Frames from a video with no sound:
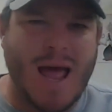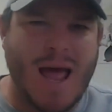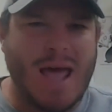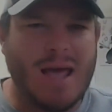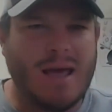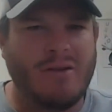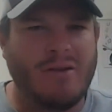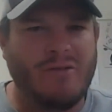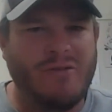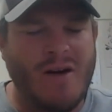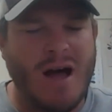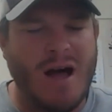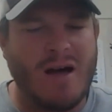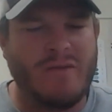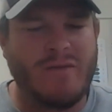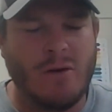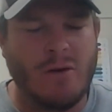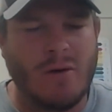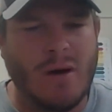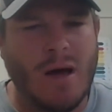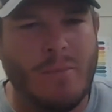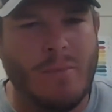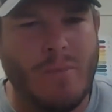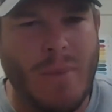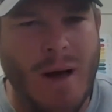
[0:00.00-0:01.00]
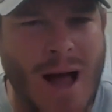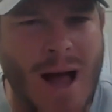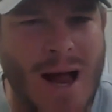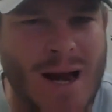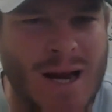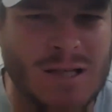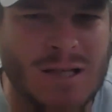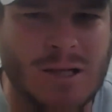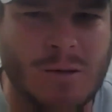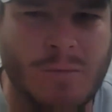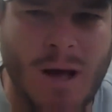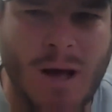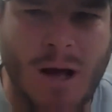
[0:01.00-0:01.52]
"Hey, can five of you come by? I
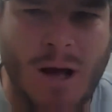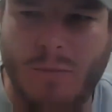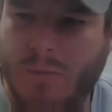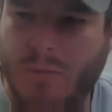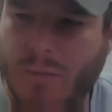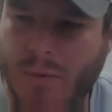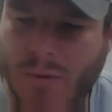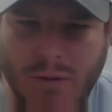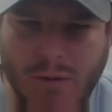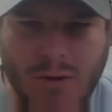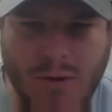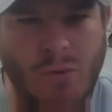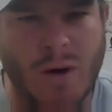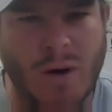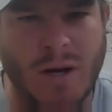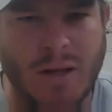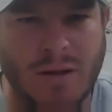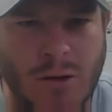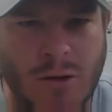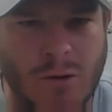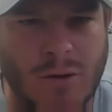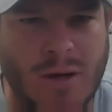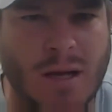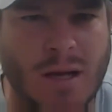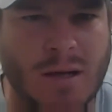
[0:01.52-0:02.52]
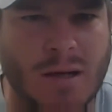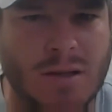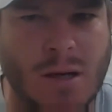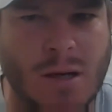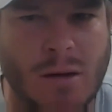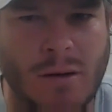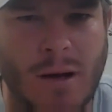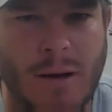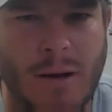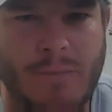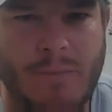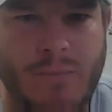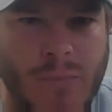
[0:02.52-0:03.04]
need some help." Twenty-two kids
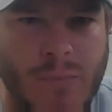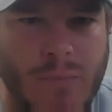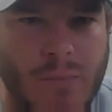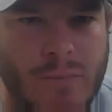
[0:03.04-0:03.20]
showed up.